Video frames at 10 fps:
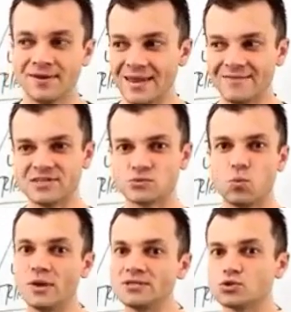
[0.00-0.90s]
they have just
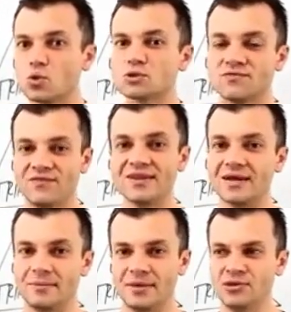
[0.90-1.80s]
one source of
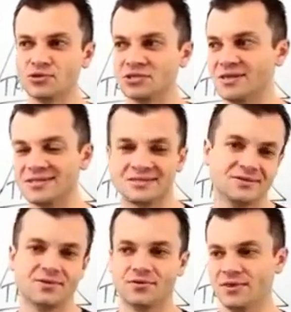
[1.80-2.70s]
income, and usually it's
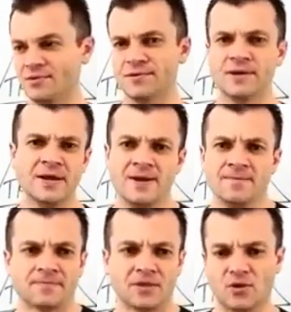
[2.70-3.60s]
either
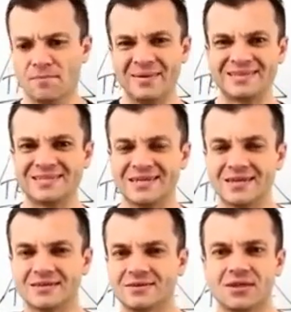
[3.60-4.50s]

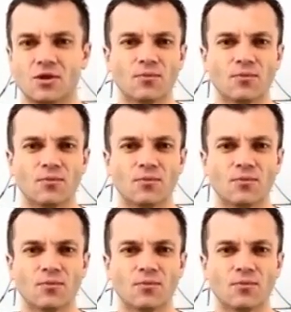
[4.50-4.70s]
mid-ticket